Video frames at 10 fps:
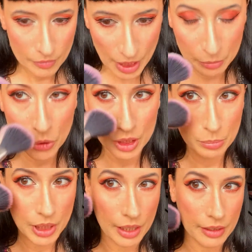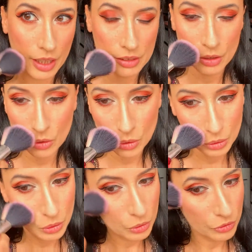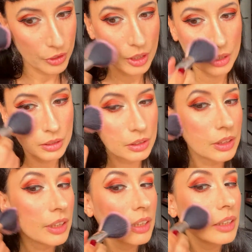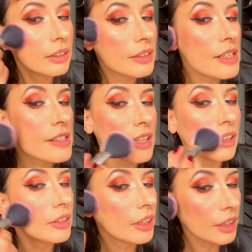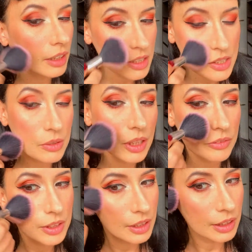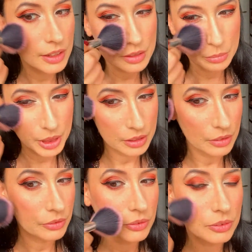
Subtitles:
I'm gonna apply that all over this area here to give it a little bit of